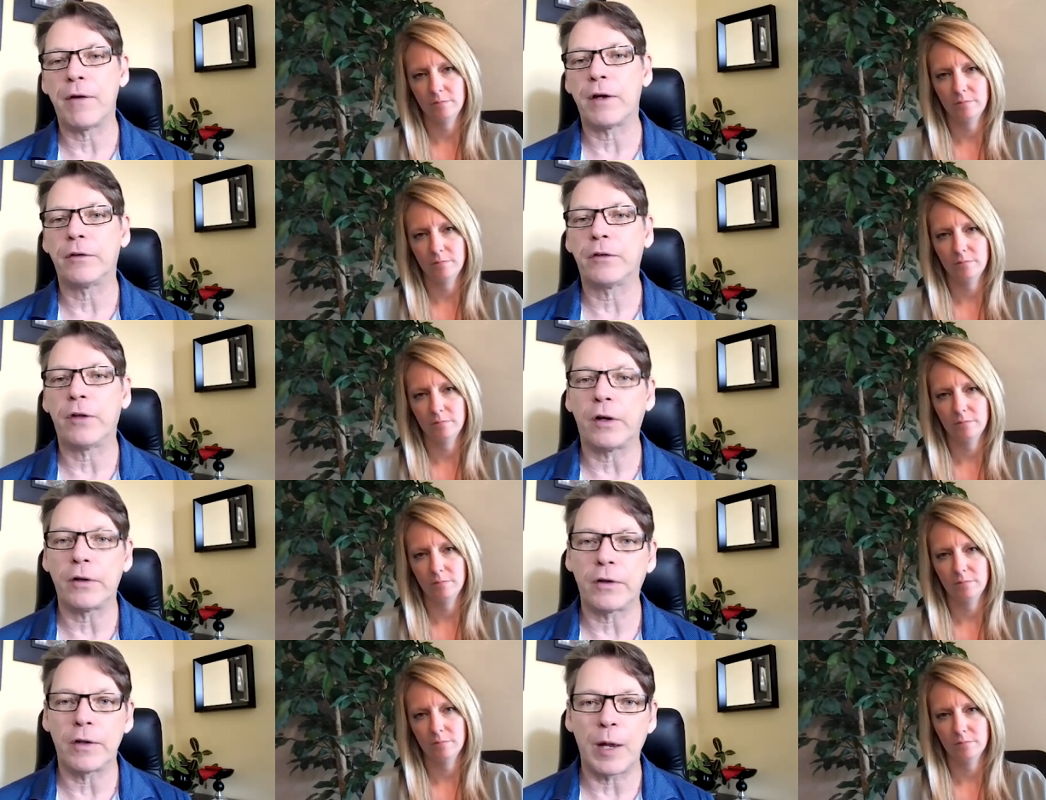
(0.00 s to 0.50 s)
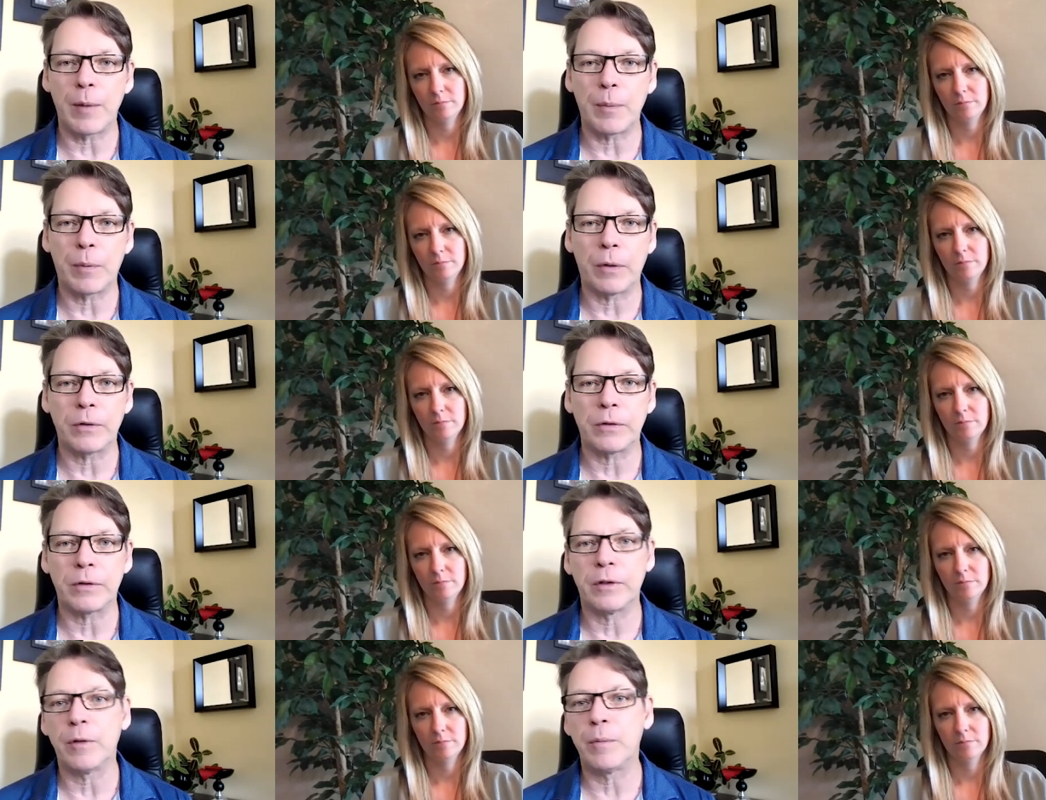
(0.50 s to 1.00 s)
Speaker 1: I'll talk to that
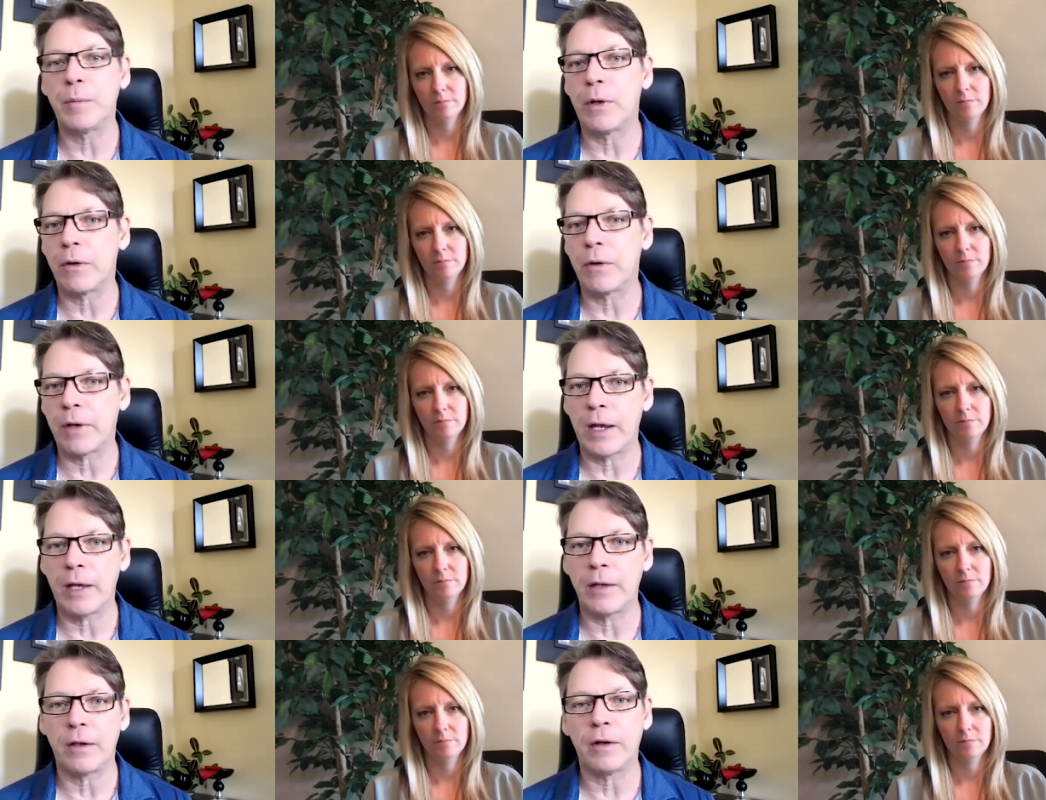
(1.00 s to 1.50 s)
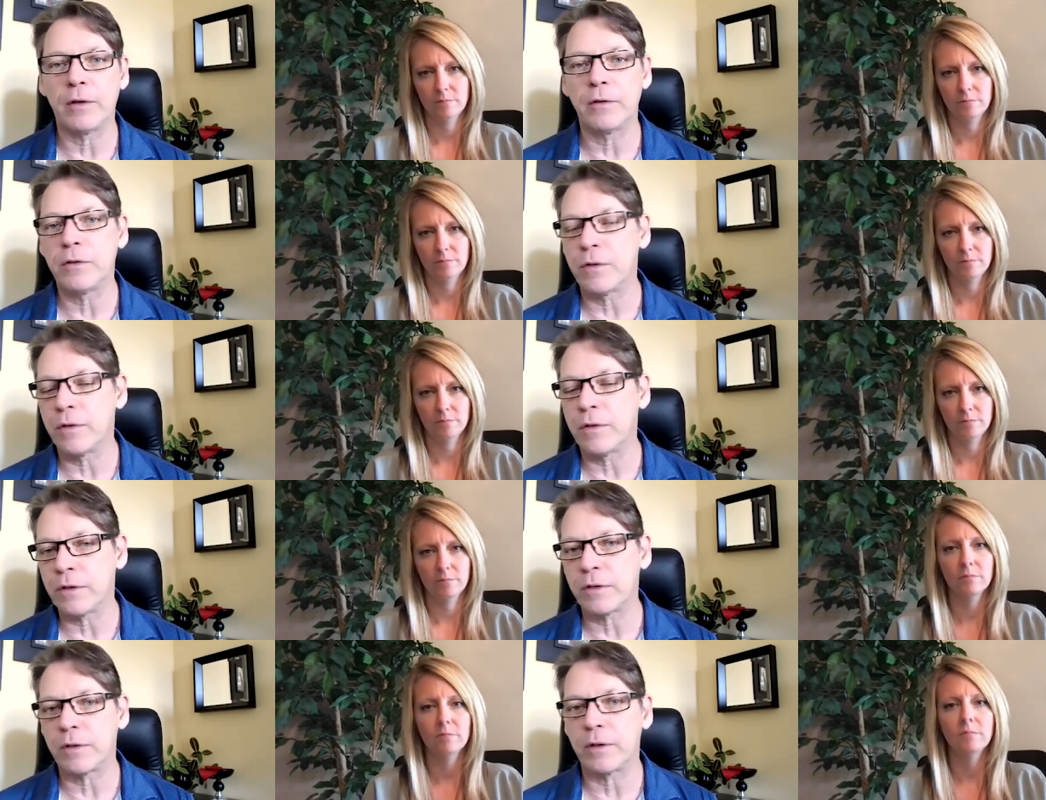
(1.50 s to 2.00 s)
person. It'll be okay. And then I'll
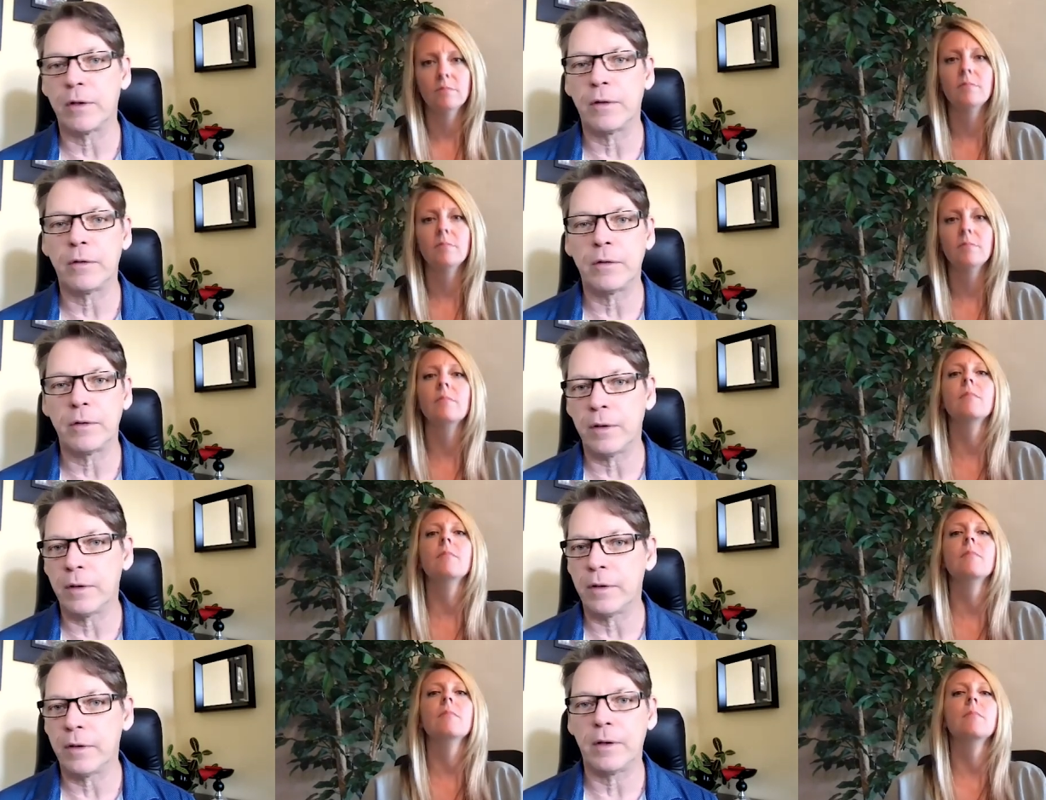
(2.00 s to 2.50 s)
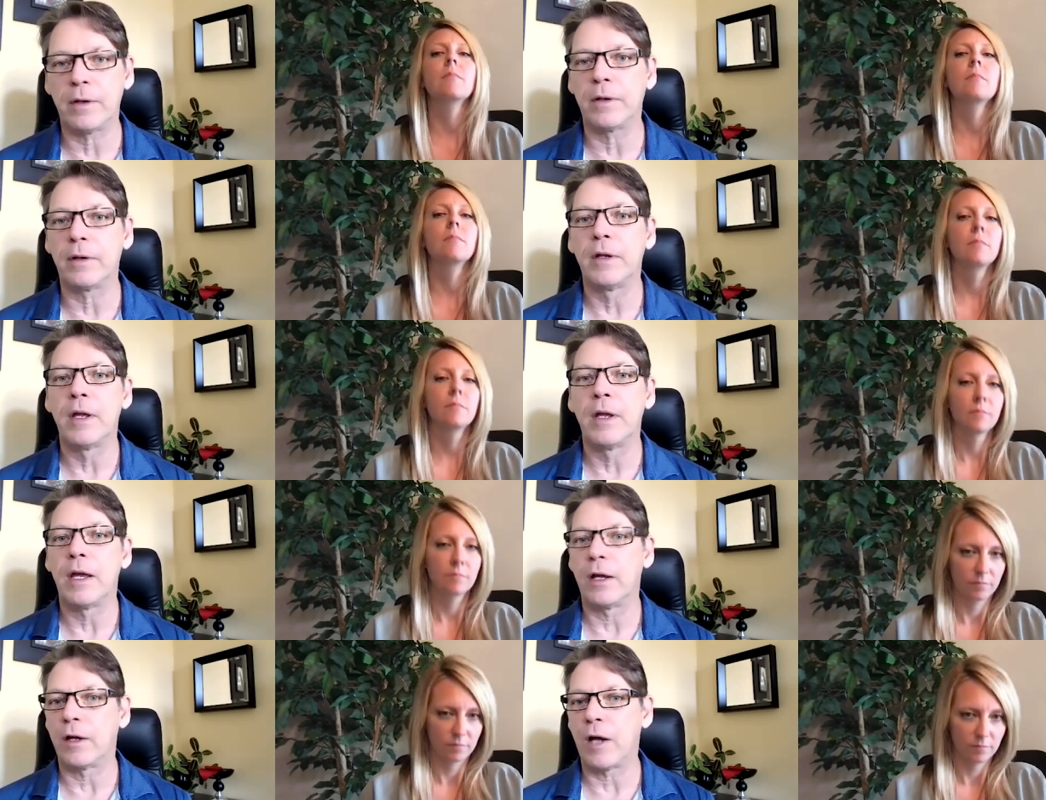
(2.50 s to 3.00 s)
do this and I'll do,
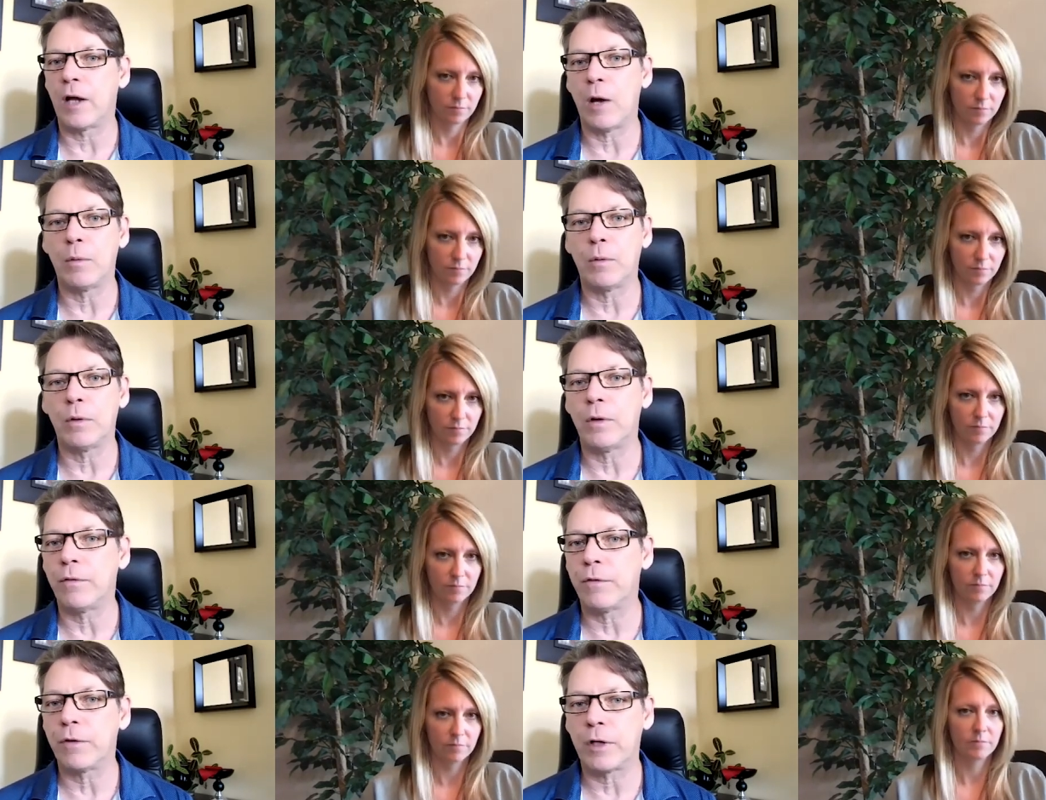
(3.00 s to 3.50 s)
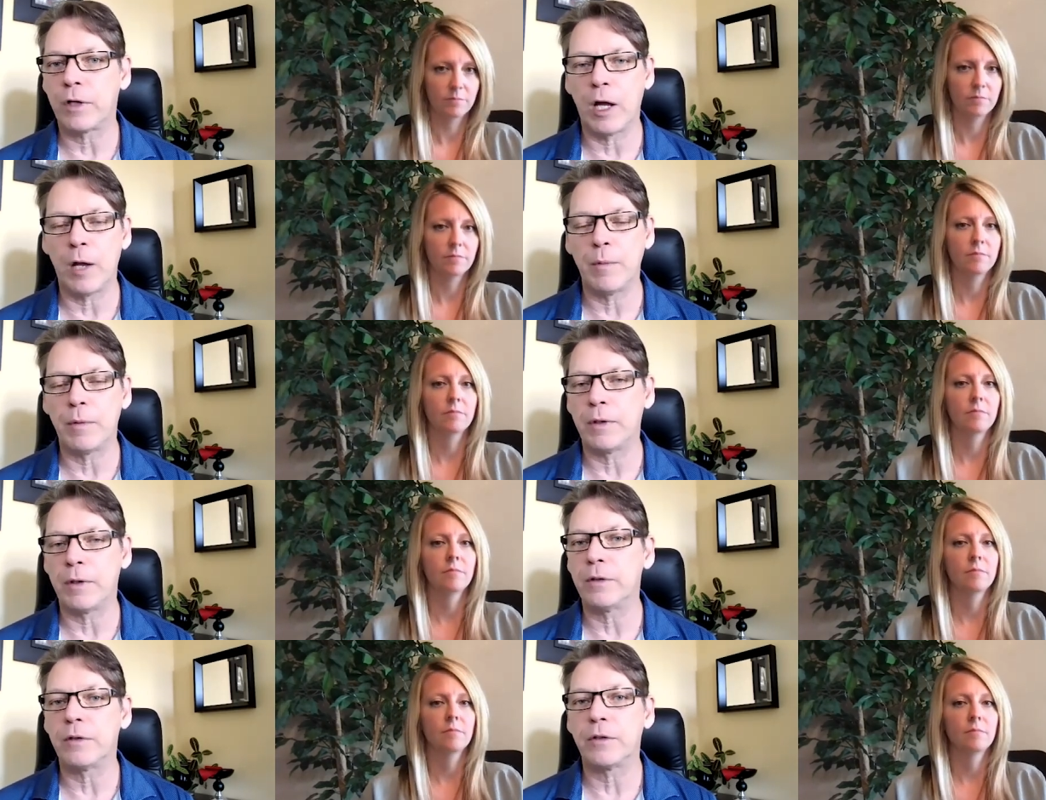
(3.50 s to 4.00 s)
and God will
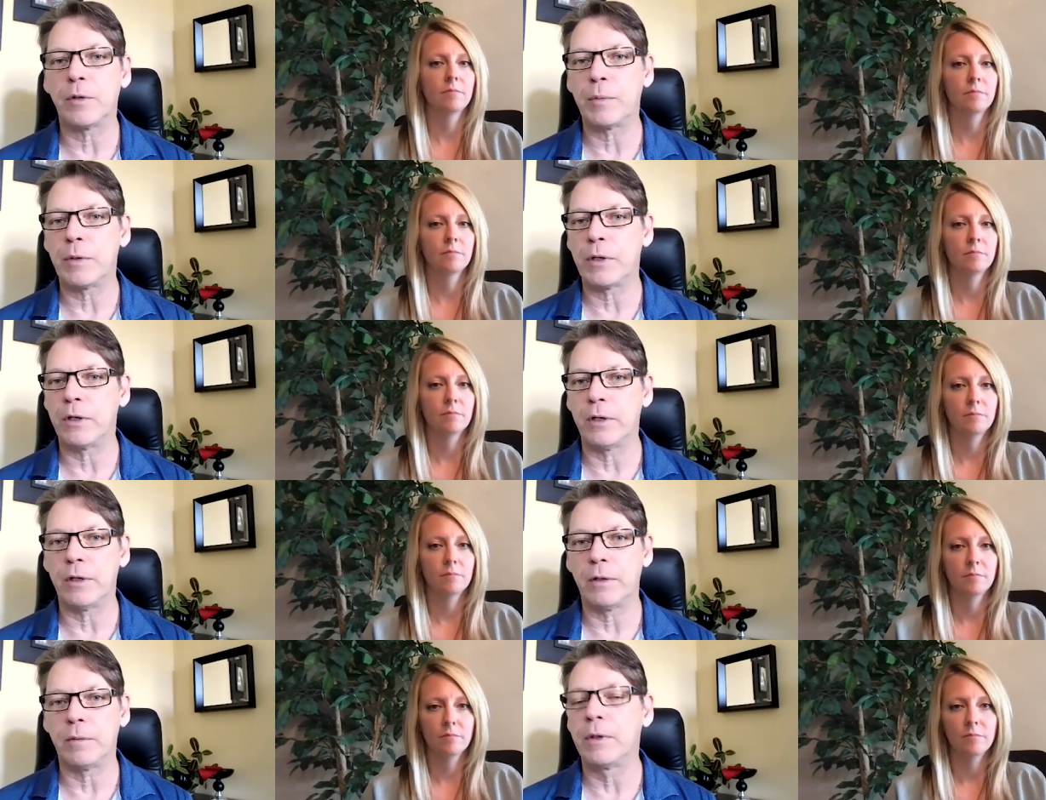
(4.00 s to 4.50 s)
overcome and it'll be good.